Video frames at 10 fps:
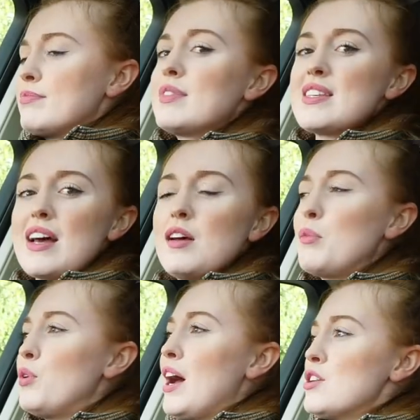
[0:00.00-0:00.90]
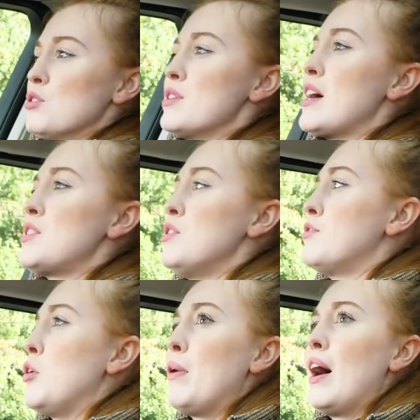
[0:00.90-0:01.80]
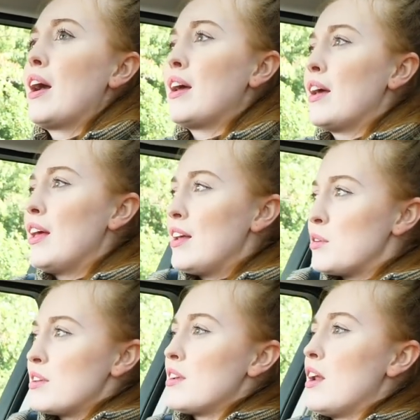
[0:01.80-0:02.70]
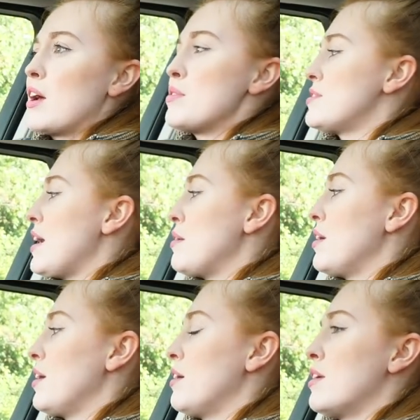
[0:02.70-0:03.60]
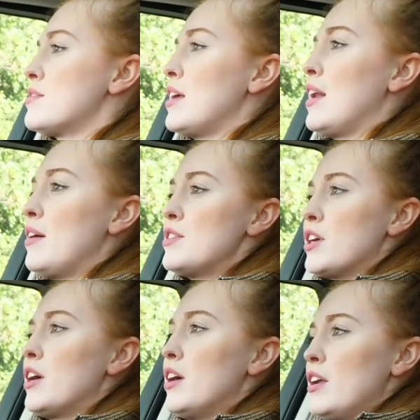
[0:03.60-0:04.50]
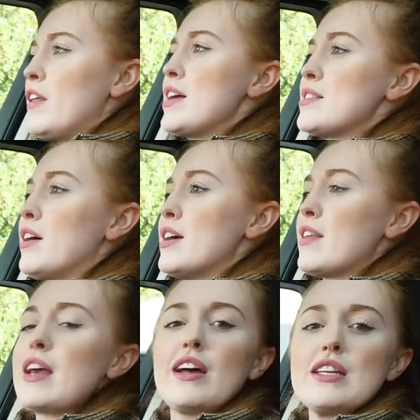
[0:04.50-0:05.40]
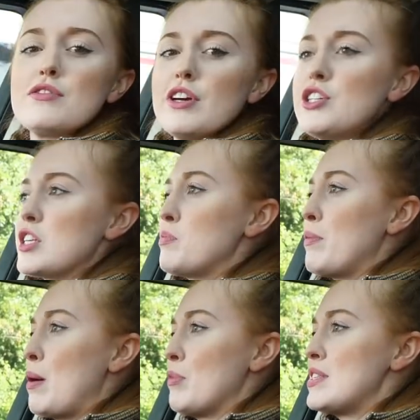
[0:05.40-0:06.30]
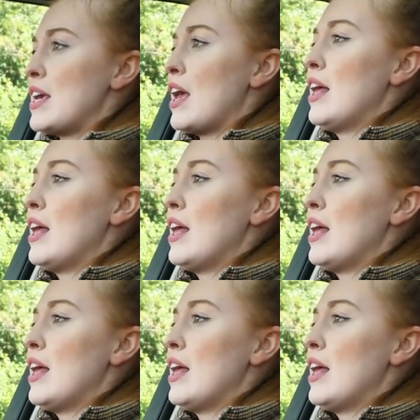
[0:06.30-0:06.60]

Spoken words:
Does that look more natural, or is that too far back? Does it look like I'm sat on a sun lounger? No, that's nice. I think I need to readjust my memory seat.